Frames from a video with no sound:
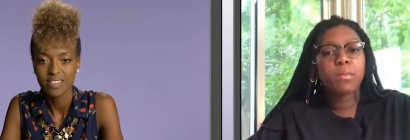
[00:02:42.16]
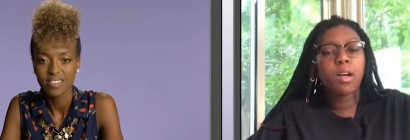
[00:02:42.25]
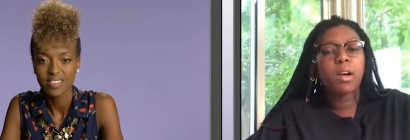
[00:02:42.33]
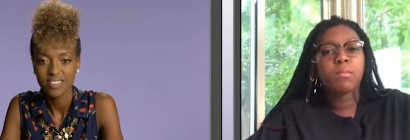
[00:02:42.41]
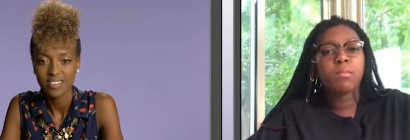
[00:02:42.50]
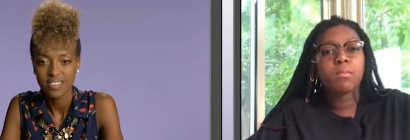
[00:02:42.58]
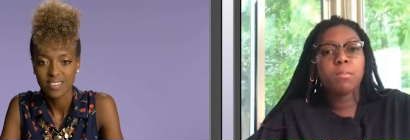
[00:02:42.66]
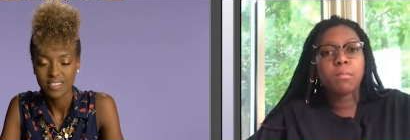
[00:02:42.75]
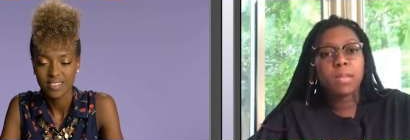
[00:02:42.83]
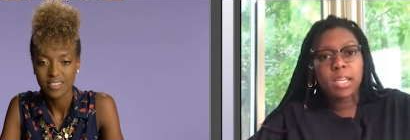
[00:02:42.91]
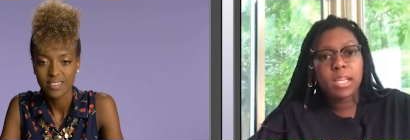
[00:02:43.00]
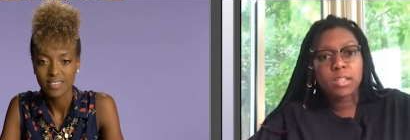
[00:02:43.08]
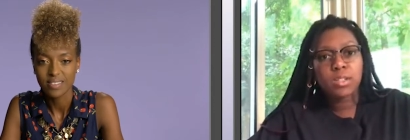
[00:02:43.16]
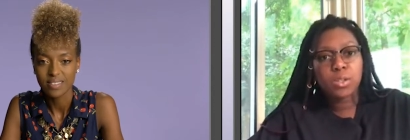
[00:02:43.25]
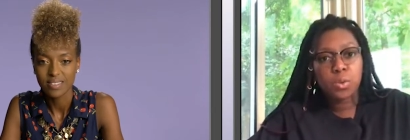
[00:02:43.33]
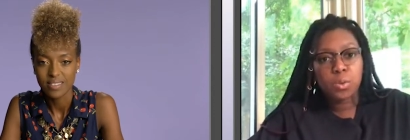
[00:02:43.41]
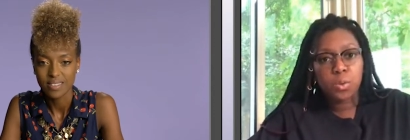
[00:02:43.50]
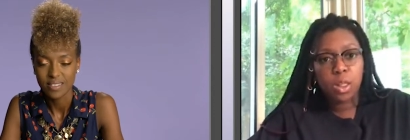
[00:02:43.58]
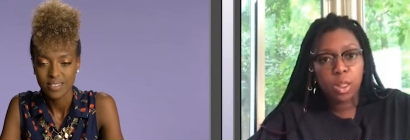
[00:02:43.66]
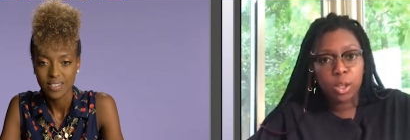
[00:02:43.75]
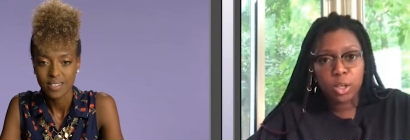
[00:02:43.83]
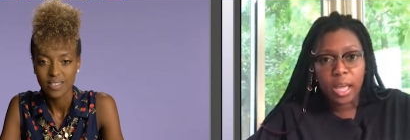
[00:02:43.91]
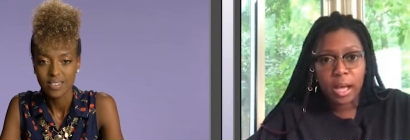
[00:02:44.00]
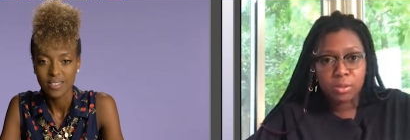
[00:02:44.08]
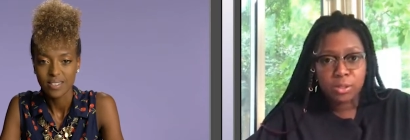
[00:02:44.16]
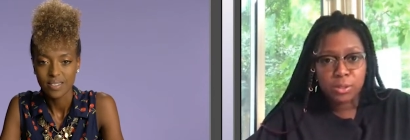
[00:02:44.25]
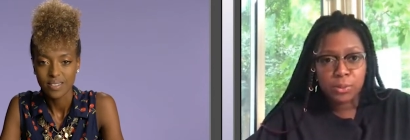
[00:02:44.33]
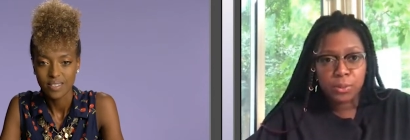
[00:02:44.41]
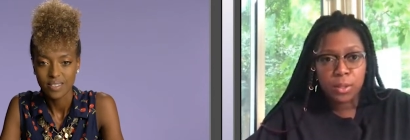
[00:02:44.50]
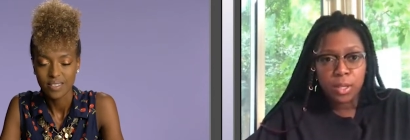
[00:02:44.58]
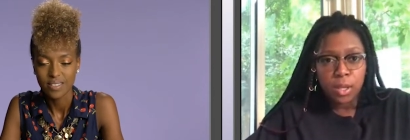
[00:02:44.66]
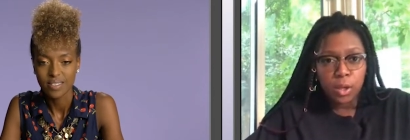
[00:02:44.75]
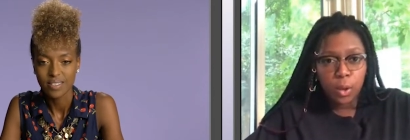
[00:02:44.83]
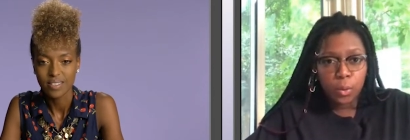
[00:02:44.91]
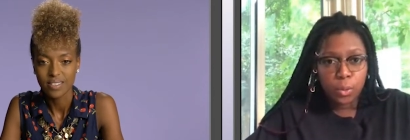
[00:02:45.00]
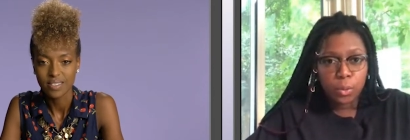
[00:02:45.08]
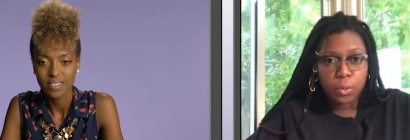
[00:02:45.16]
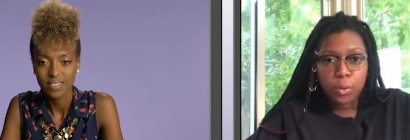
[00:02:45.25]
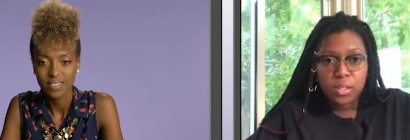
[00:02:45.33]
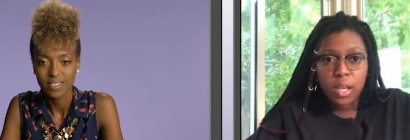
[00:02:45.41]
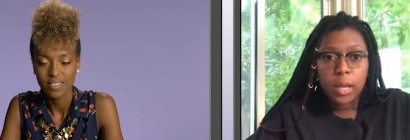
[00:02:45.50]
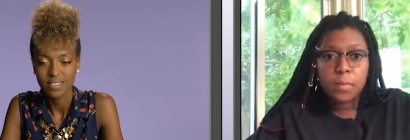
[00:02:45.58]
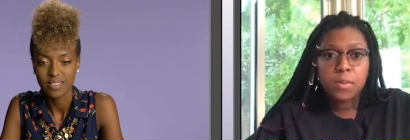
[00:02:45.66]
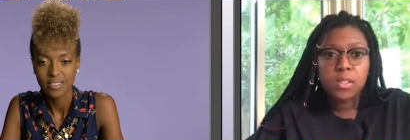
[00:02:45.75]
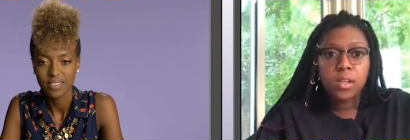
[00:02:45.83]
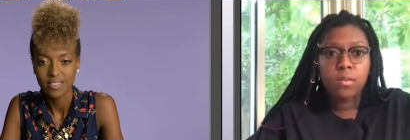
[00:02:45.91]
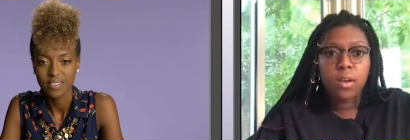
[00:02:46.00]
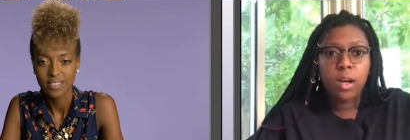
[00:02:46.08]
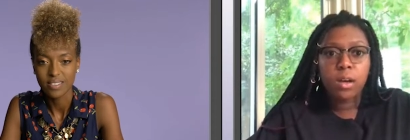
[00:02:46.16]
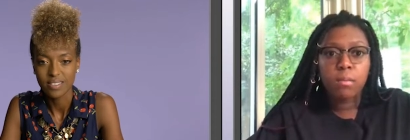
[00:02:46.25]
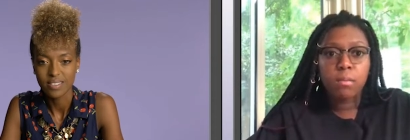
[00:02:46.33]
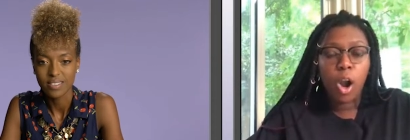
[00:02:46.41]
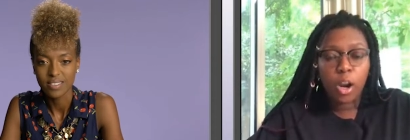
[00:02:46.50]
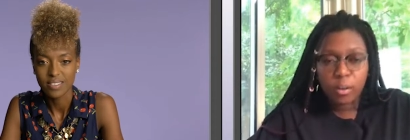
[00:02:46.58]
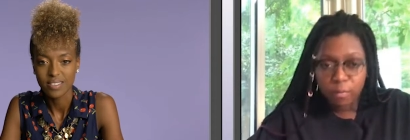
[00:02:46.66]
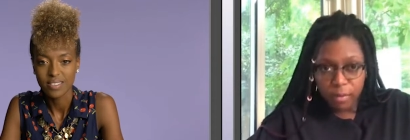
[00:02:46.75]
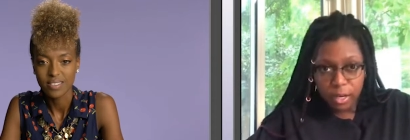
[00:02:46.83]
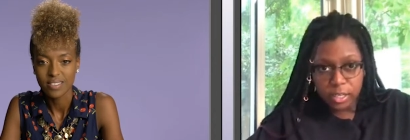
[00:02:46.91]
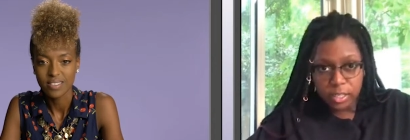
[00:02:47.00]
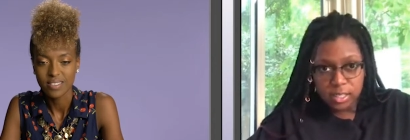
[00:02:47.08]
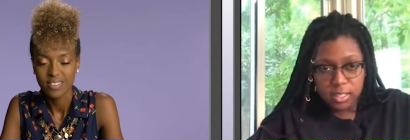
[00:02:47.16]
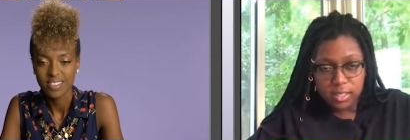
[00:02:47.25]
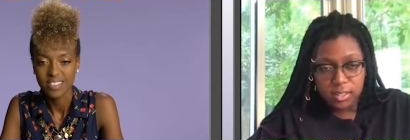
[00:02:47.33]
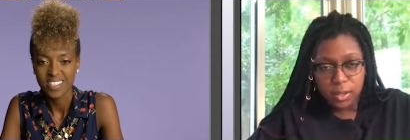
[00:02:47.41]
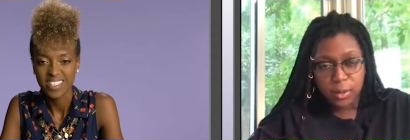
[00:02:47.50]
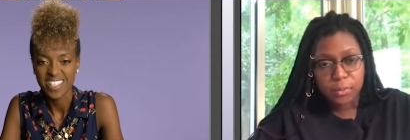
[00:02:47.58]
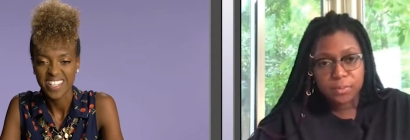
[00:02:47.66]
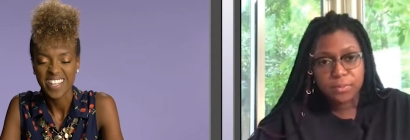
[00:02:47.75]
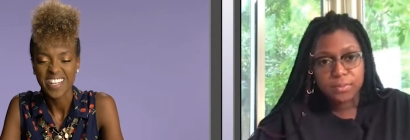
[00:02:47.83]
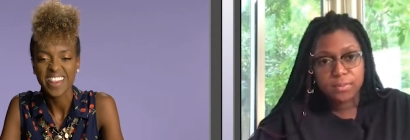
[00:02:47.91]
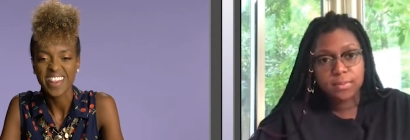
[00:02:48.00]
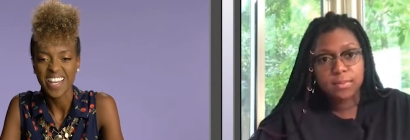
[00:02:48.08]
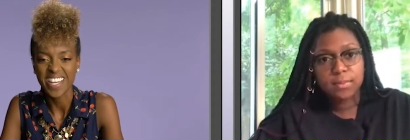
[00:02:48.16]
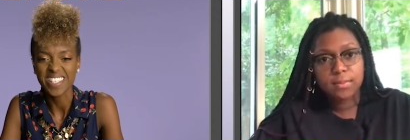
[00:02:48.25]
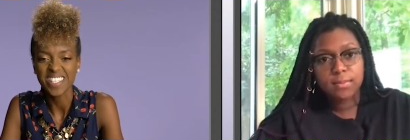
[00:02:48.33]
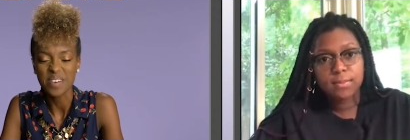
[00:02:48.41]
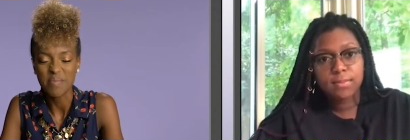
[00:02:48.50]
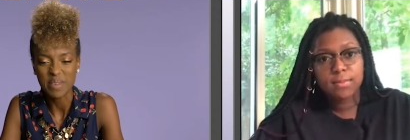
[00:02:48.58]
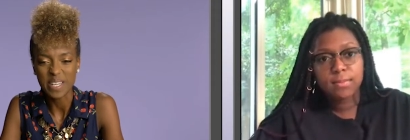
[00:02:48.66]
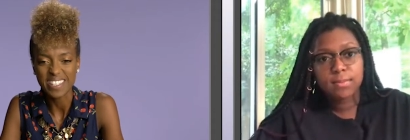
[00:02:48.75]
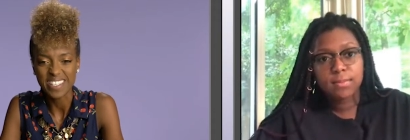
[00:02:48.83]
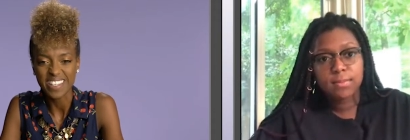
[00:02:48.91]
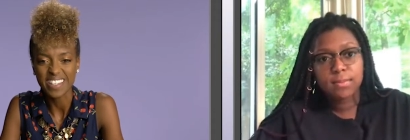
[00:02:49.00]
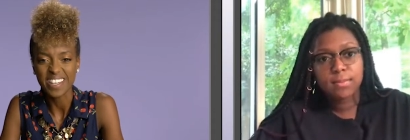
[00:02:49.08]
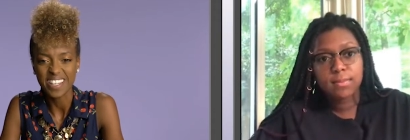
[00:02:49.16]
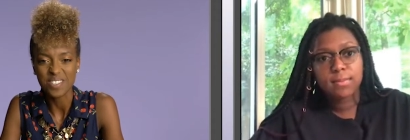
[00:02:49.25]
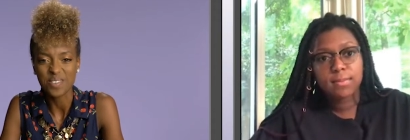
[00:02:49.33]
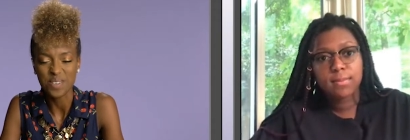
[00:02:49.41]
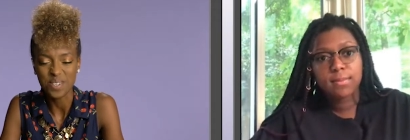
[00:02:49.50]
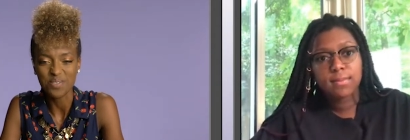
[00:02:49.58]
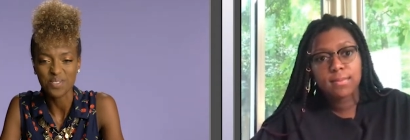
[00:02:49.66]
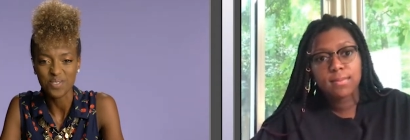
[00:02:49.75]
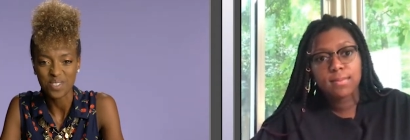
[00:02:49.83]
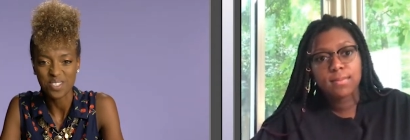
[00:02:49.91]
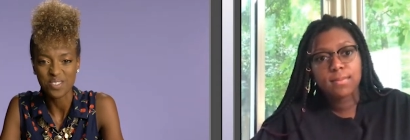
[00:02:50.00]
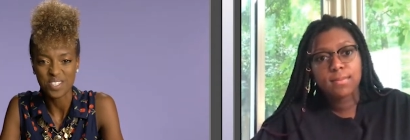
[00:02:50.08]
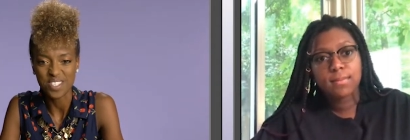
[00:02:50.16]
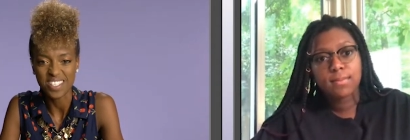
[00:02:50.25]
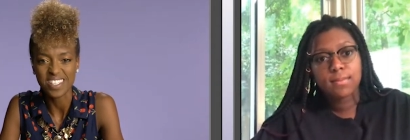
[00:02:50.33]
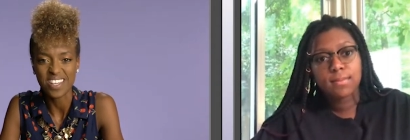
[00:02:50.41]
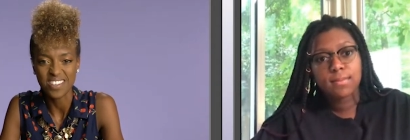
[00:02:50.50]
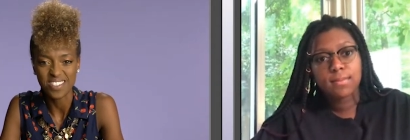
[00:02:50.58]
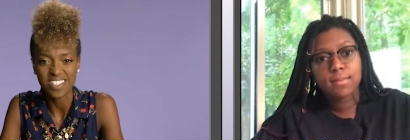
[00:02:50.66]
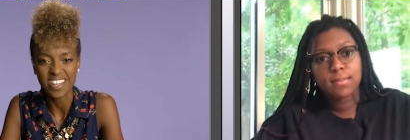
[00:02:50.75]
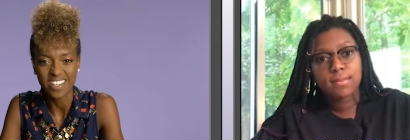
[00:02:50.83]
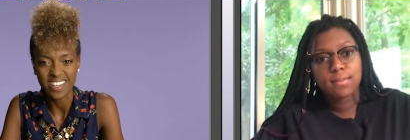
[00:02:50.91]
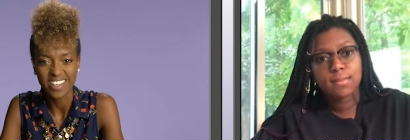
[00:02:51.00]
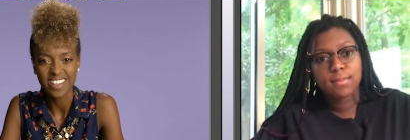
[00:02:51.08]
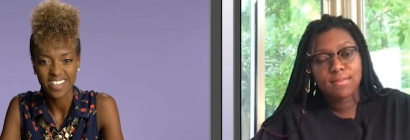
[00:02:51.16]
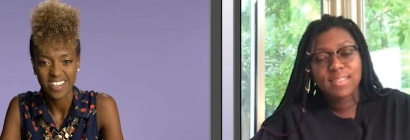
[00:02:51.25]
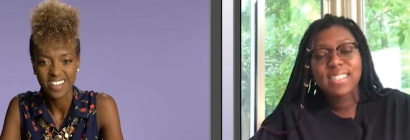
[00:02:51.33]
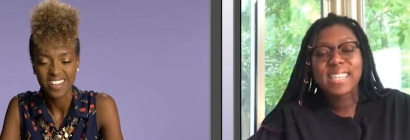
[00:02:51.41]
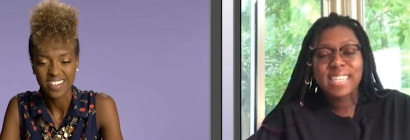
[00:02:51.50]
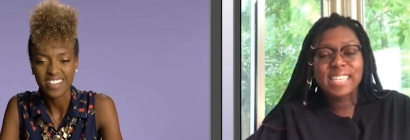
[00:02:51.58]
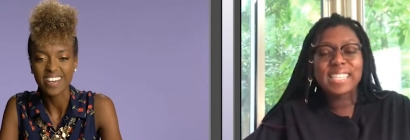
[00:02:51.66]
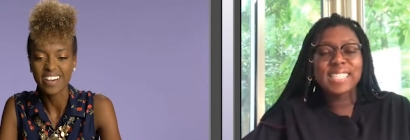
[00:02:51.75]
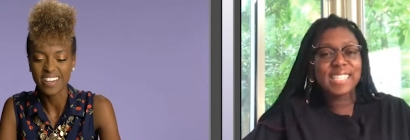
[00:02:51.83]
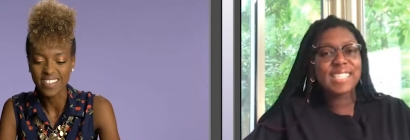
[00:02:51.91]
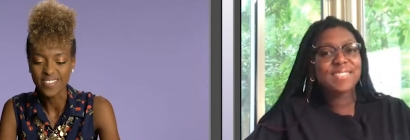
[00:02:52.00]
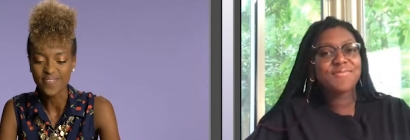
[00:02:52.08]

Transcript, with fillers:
Speaker 1: um, me to learn how to go through those types of um, art fairs. So
Speaker 2: that's amazing. That's a wonderful resource, it sounds like. It is.